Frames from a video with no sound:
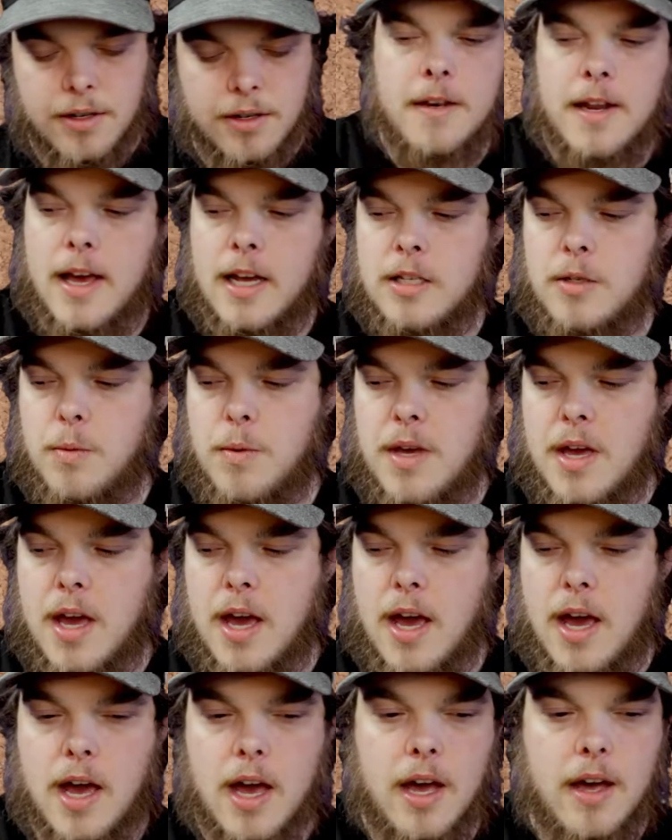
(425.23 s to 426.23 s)
Next we
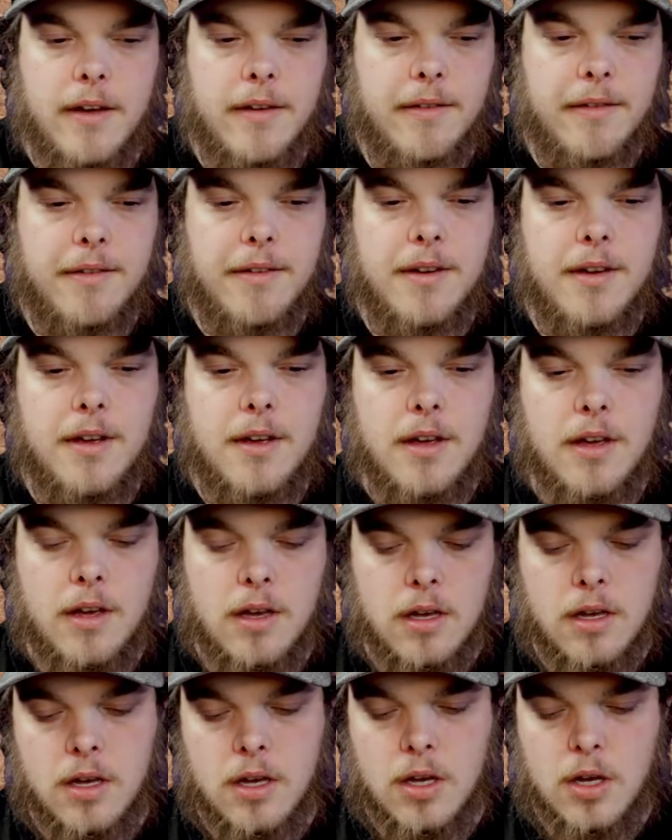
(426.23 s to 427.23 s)
have
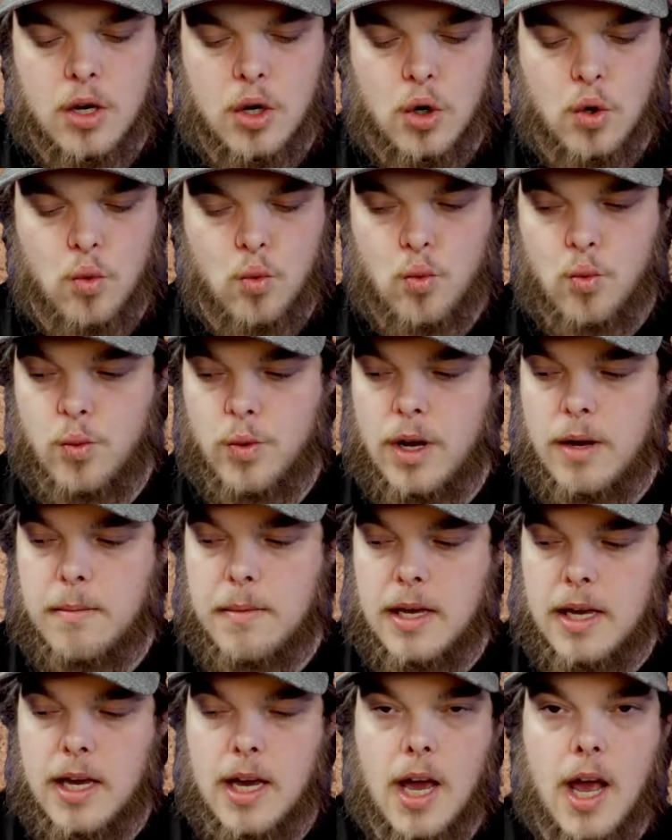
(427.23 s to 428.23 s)

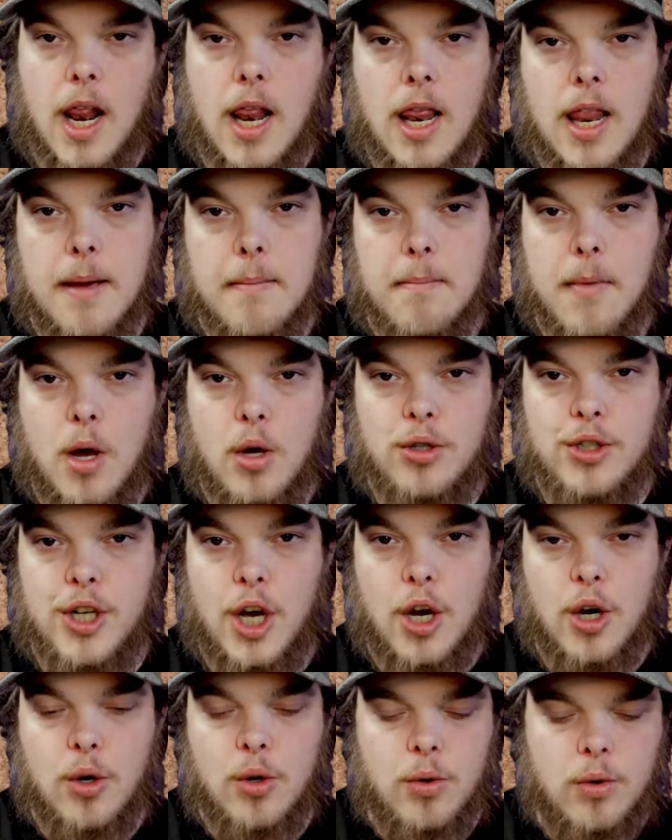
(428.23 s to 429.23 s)
Remy Le
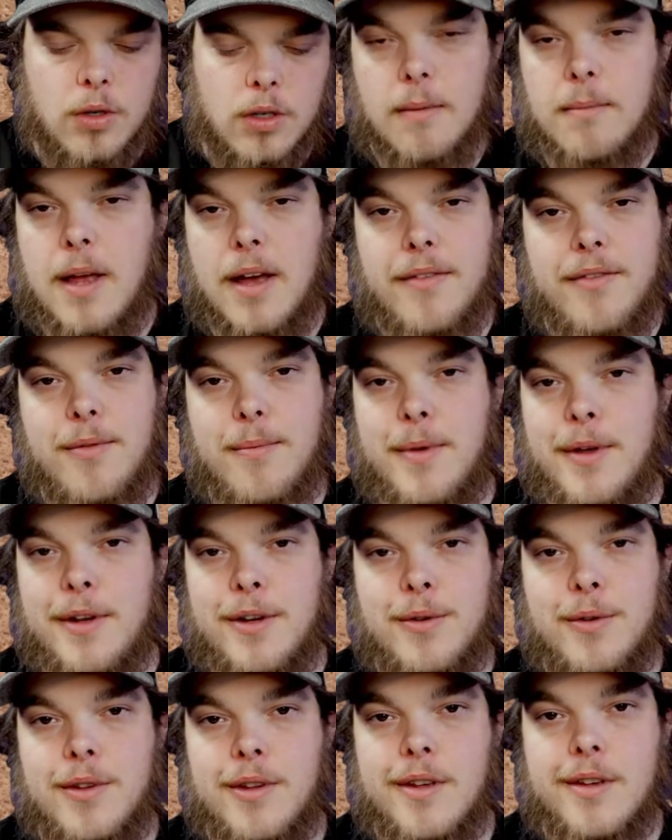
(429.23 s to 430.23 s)
Mojo. I'm not
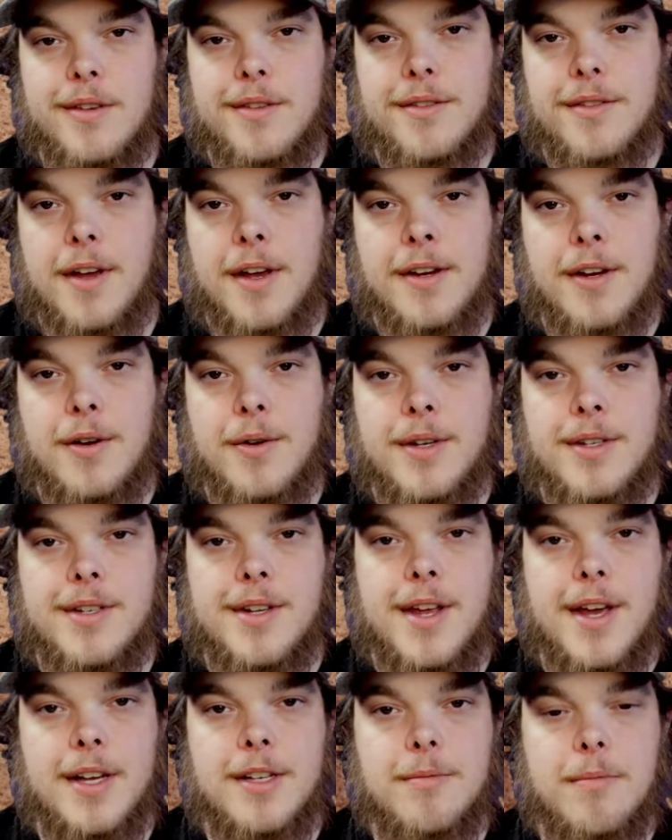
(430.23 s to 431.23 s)
familiar with this. I know he's
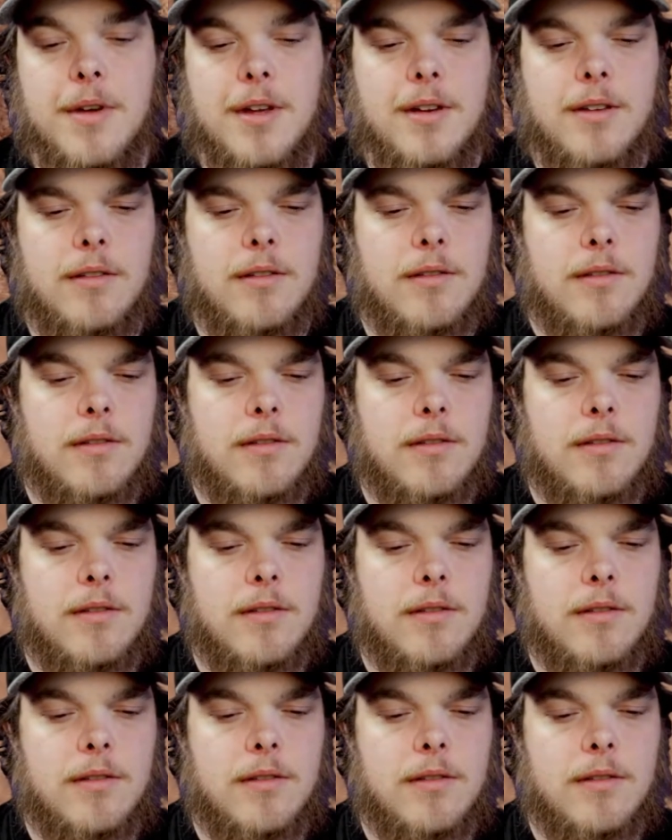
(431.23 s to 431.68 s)
an X-Men.